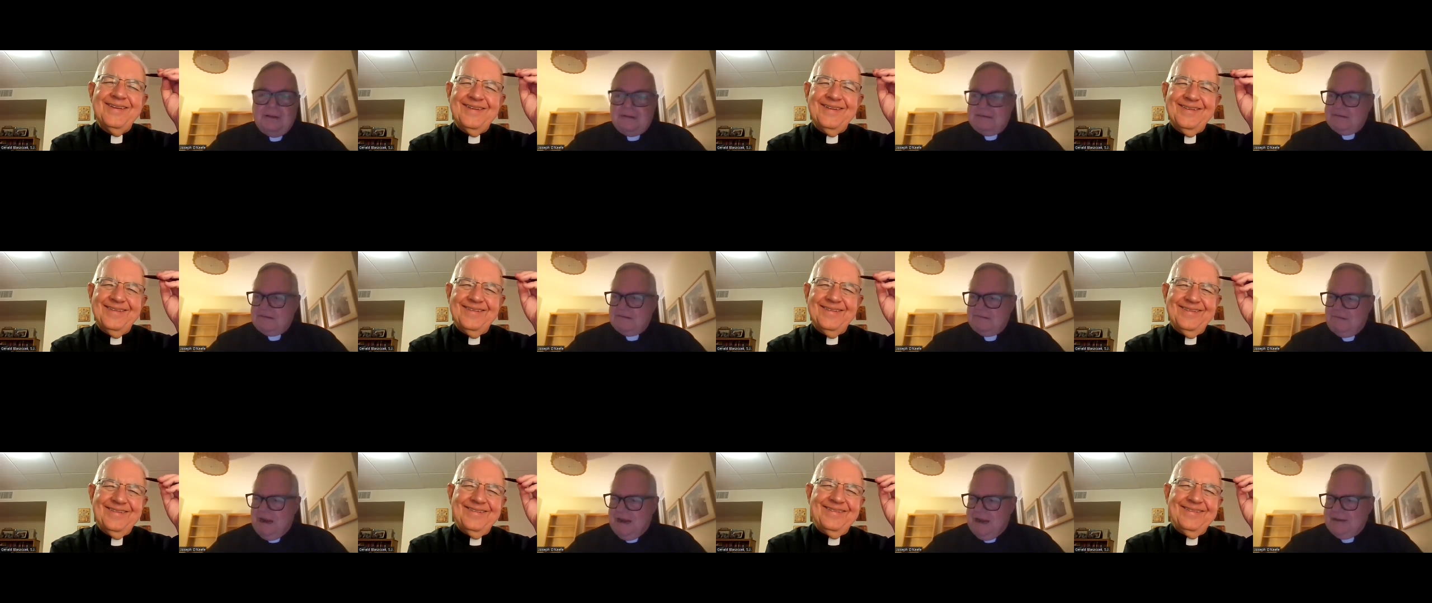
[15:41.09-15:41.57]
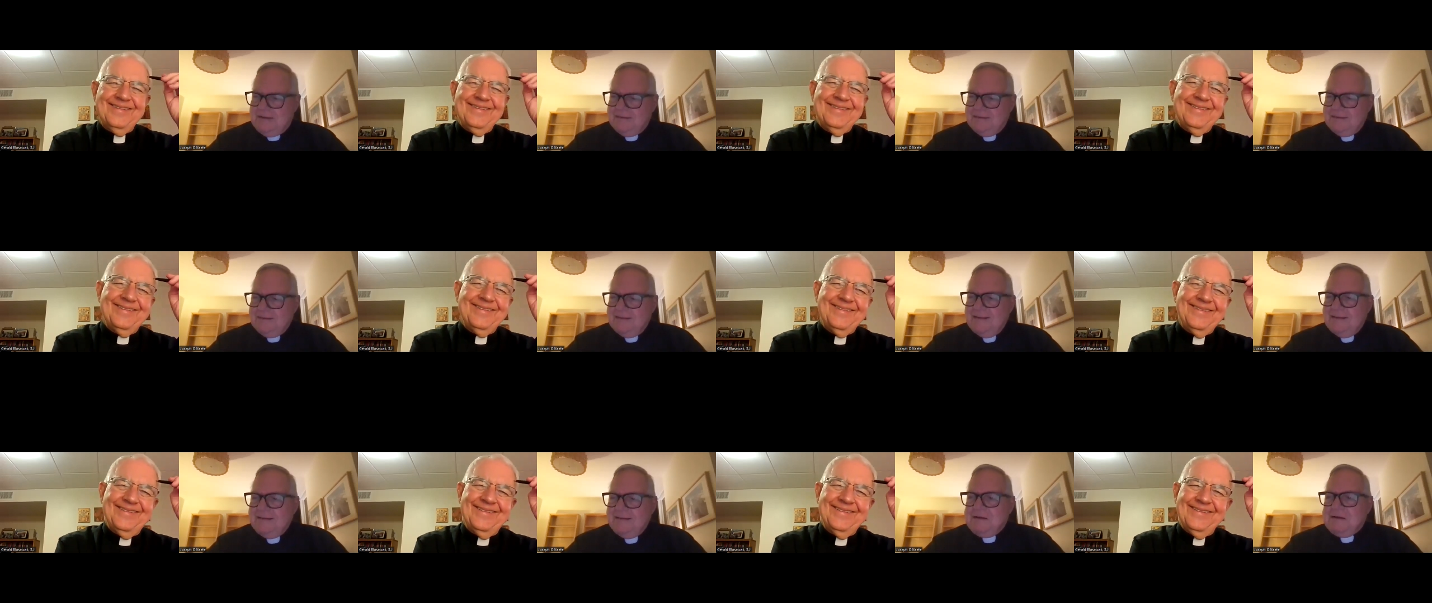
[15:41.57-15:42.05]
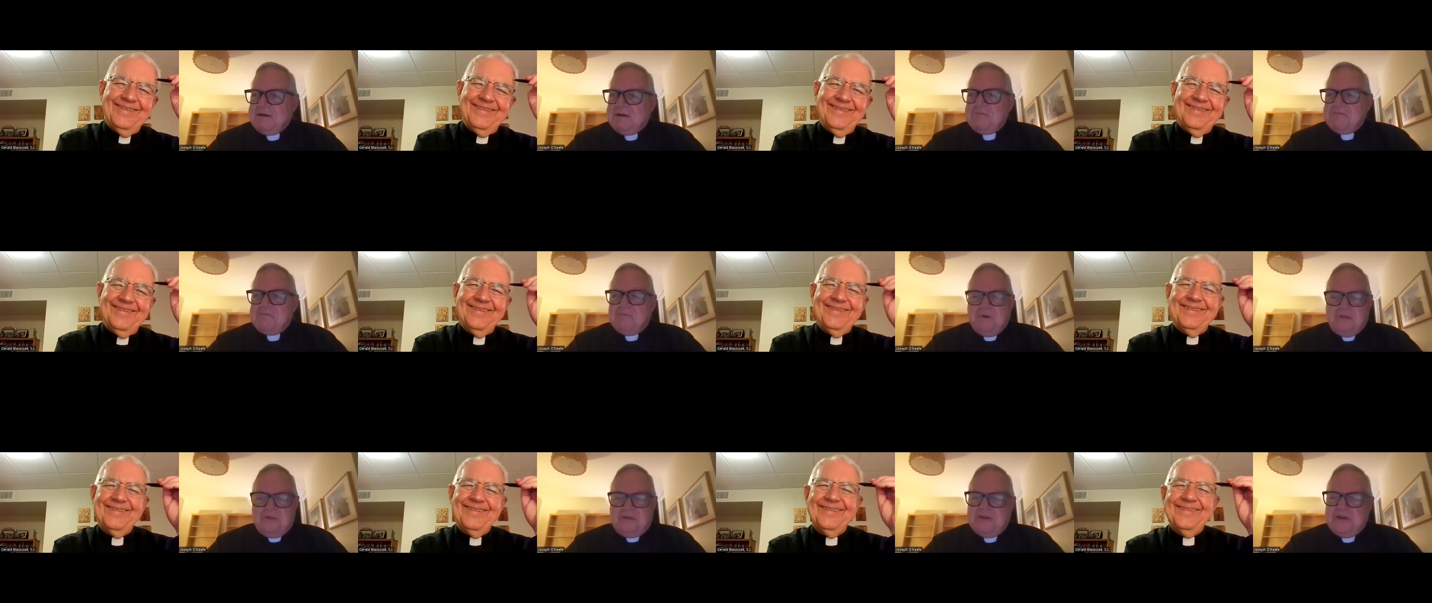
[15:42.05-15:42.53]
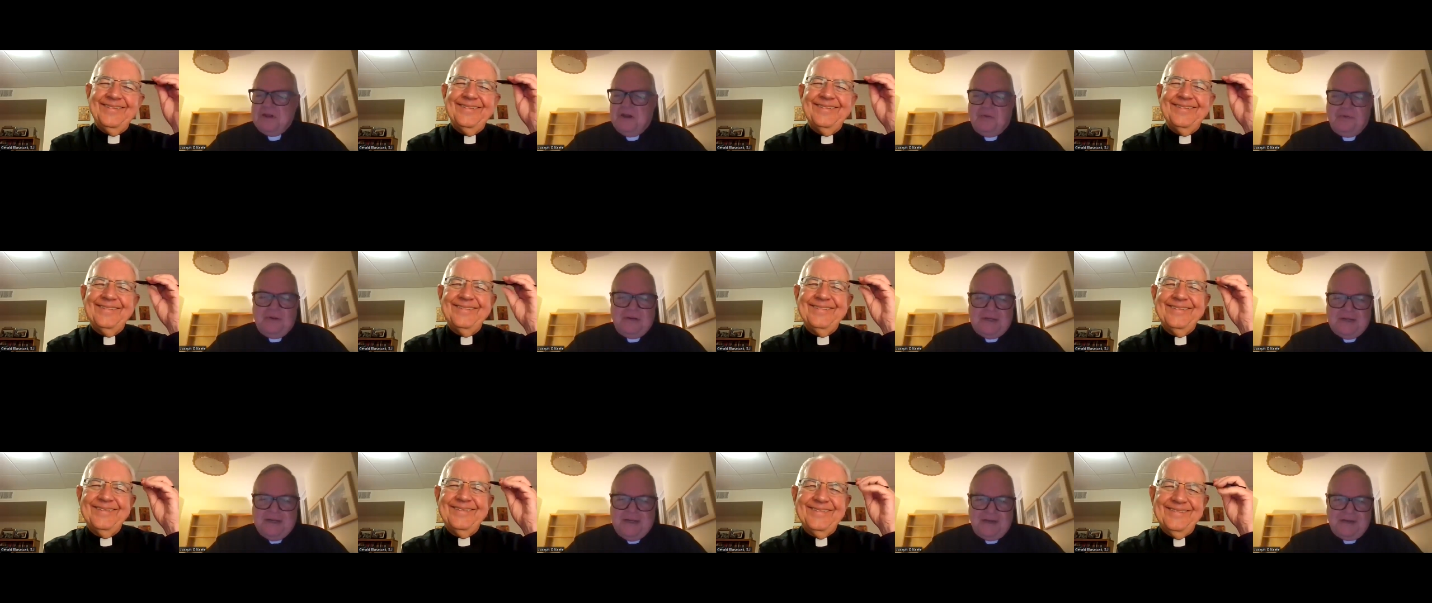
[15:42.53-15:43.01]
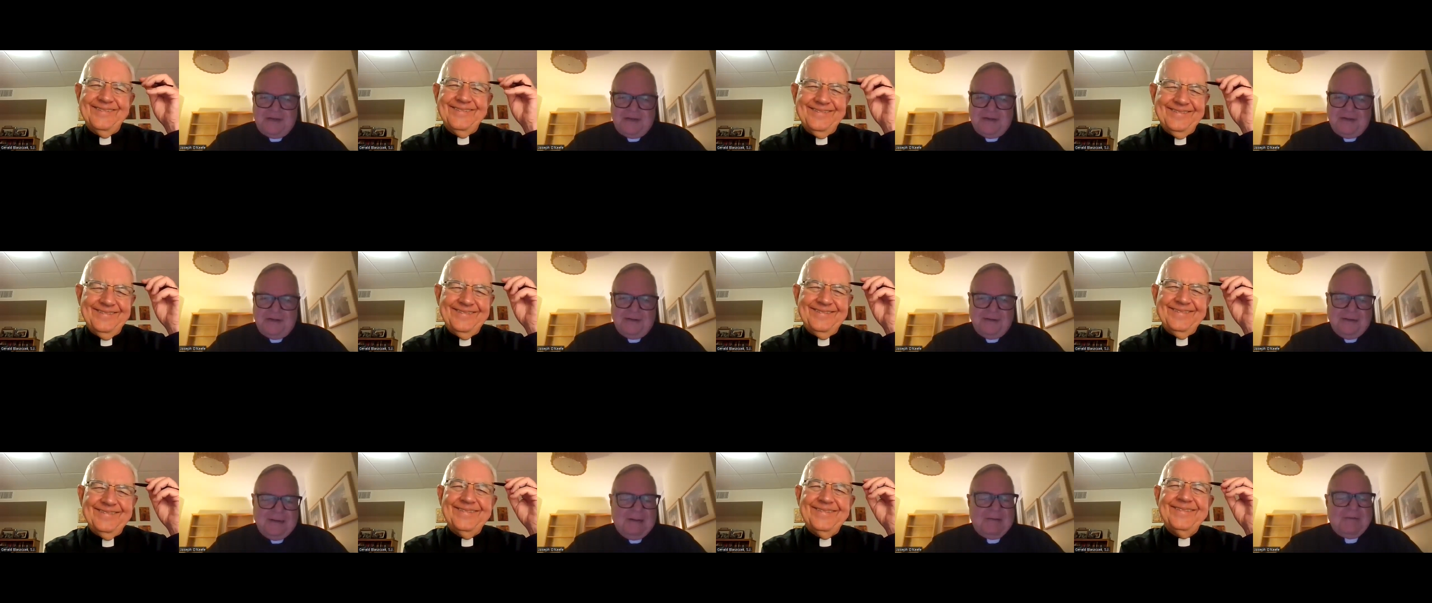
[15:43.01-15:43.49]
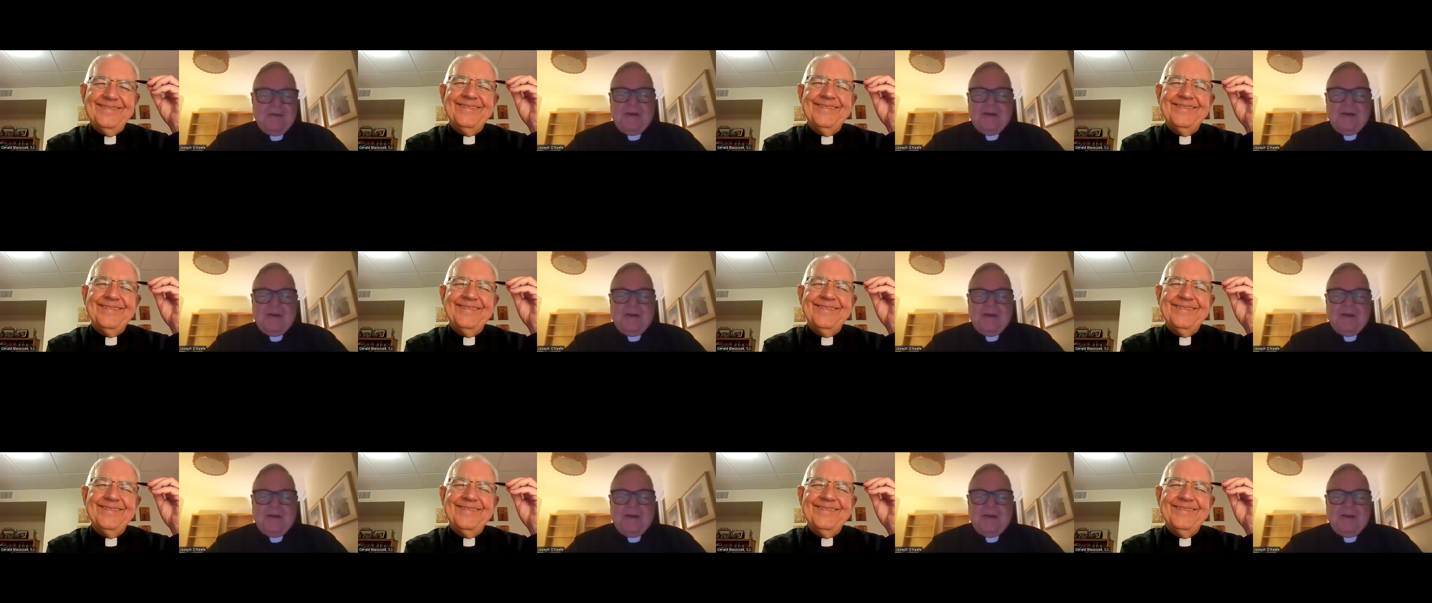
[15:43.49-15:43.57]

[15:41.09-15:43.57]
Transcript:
Speaker 1: I said, great, with no intention.